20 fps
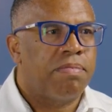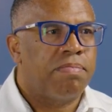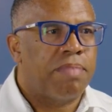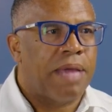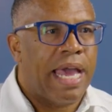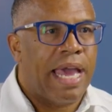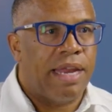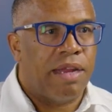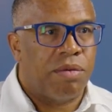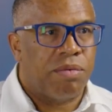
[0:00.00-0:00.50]

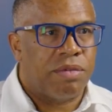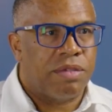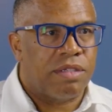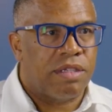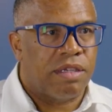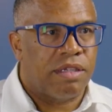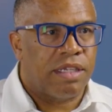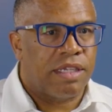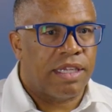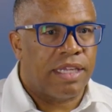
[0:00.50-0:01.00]
bad it was
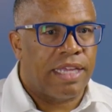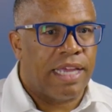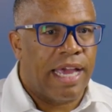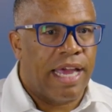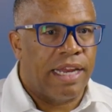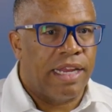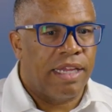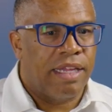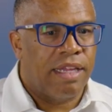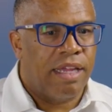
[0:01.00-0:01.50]

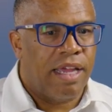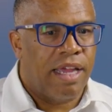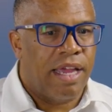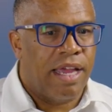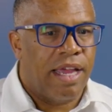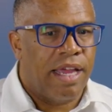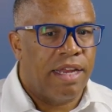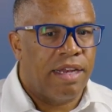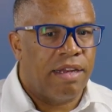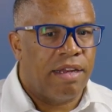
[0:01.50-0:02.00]
getting,
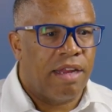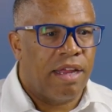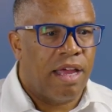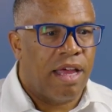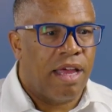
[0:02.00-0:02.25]
and